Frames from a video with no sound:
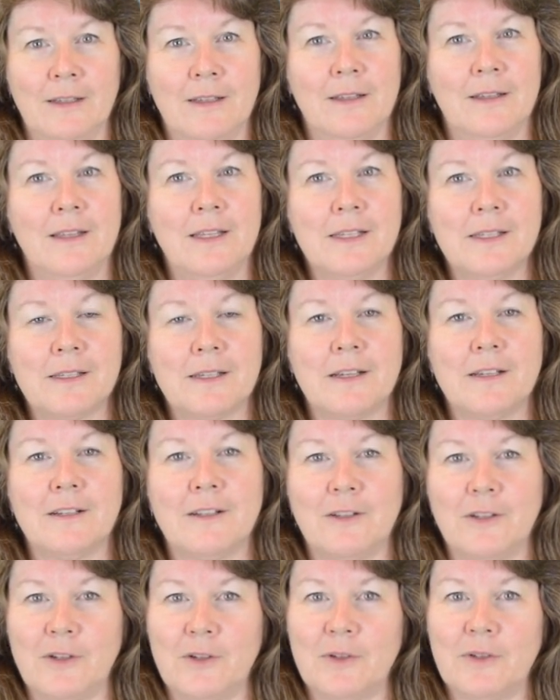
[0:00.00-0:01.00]
This
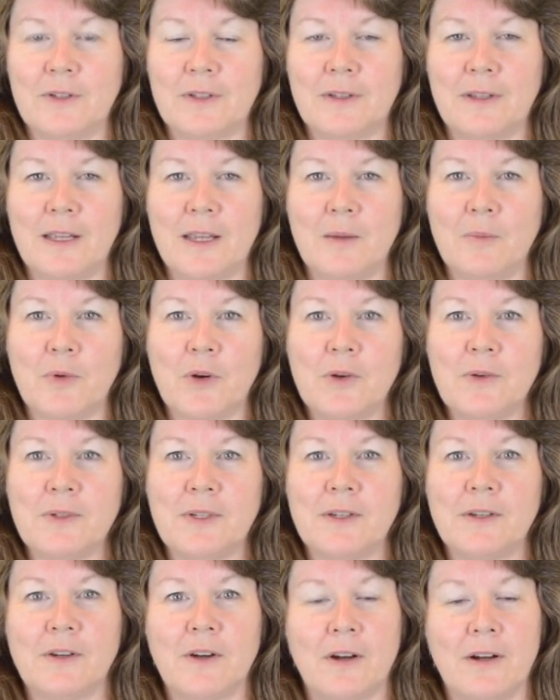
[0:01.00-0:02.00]
concludes the pros
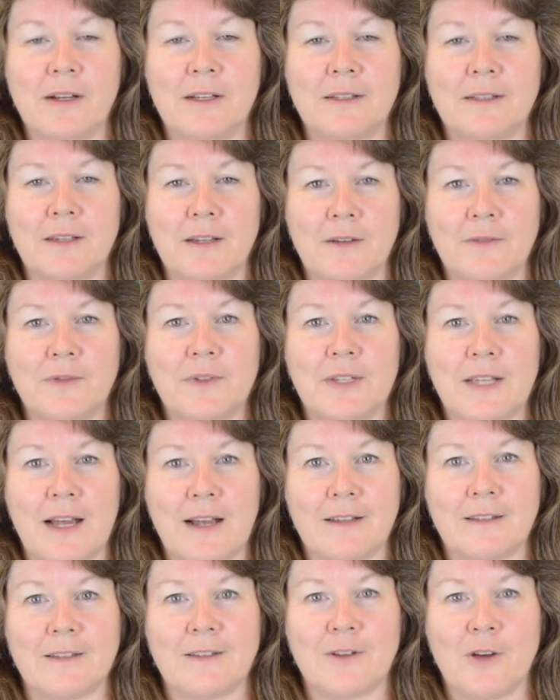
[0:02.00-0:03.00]
and cons of
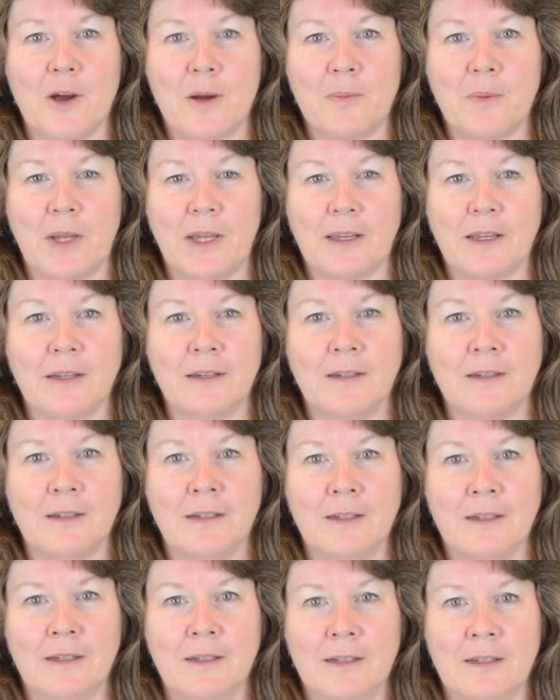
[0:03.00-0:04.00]
SaaS topic.
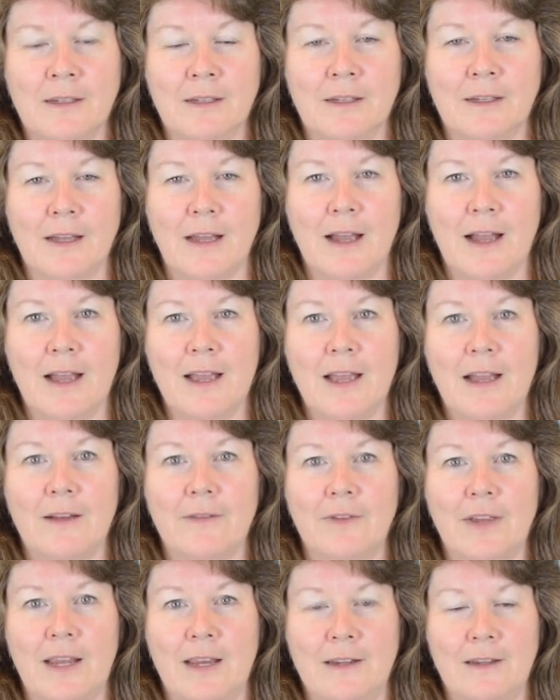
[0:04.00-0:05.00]
I
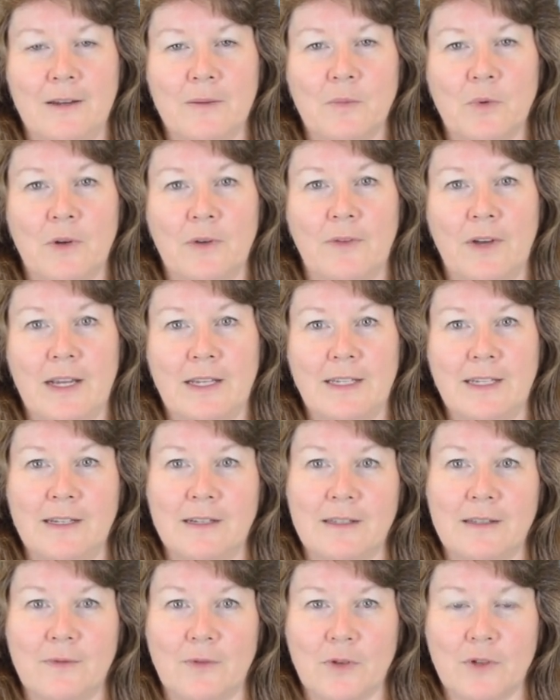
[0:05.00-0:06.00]
have a number of
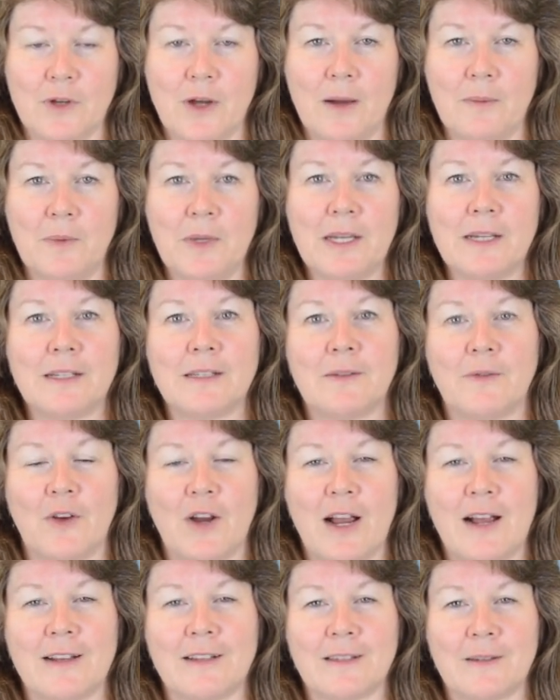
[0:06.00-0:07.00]
ideas for topics
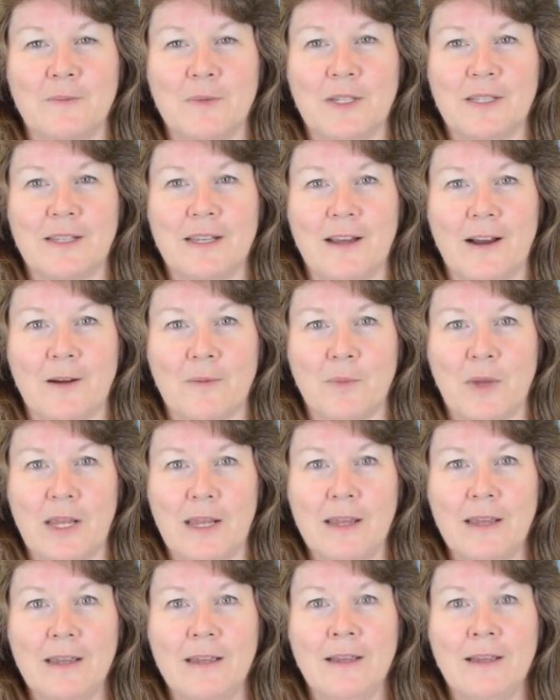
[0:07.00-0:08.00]
for Ask Ms. ERP,